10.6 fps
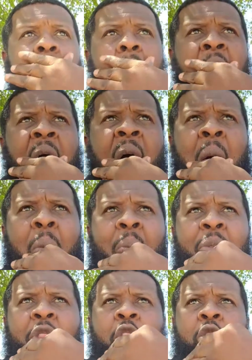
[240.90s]

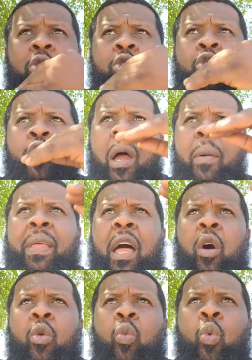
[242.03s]
Drop
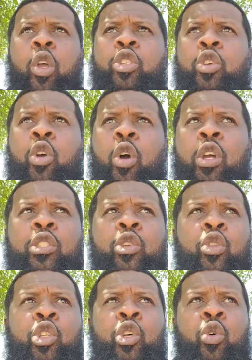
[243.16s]
down what you're going to
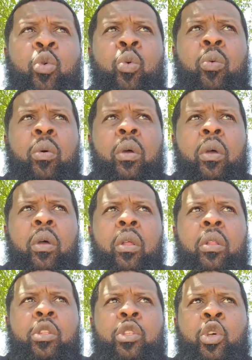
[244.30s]
do
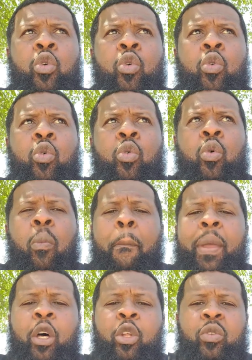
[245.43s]
to
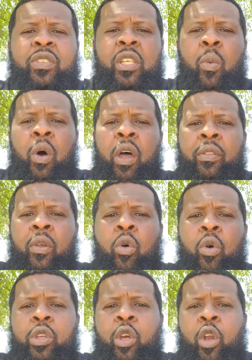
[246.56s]
build with someone.
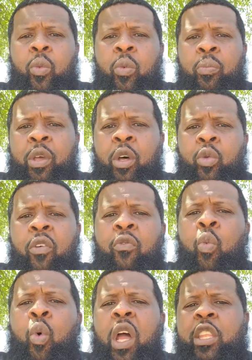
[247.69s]
Who you're going to build with.
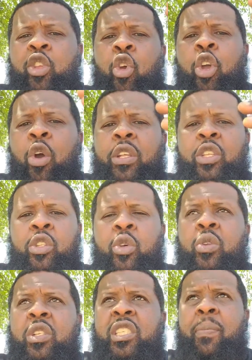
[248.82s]
What you're going to do
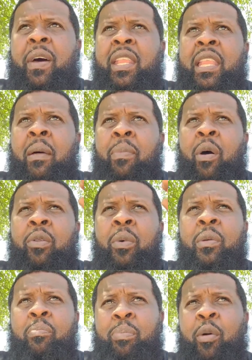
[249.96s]
to step out of that
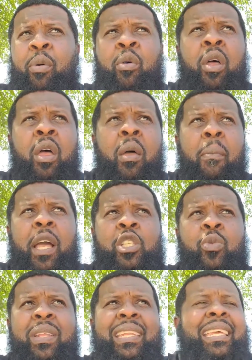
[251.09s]
bubble. Because
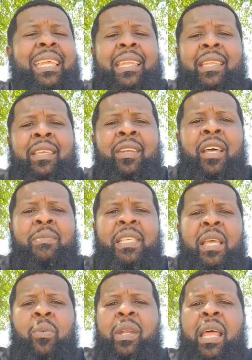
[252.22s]
we need it. You know what I'm
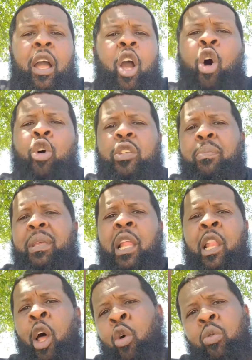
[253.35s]
saying? We're not called to be
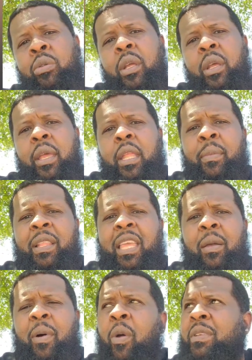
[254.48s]
alone. I mean, think
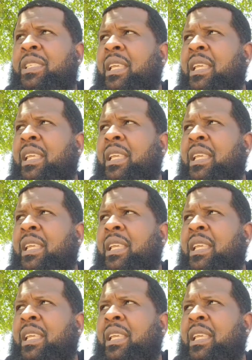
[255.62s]
about when